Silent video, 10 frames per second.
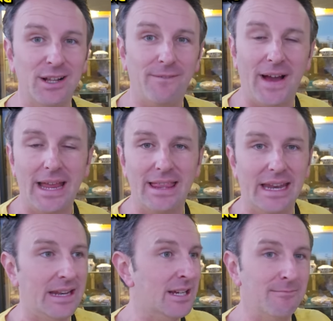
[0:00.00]
You'll find it
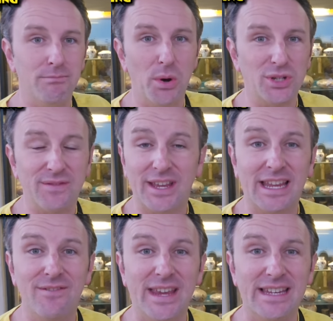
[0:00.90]
in most of the
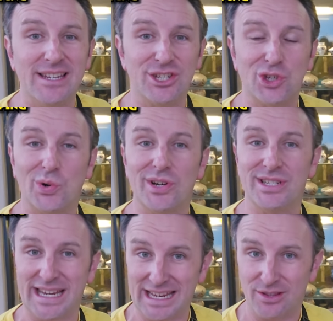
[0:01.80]
convenience
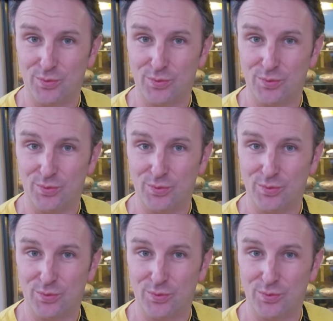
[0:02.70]
stores in the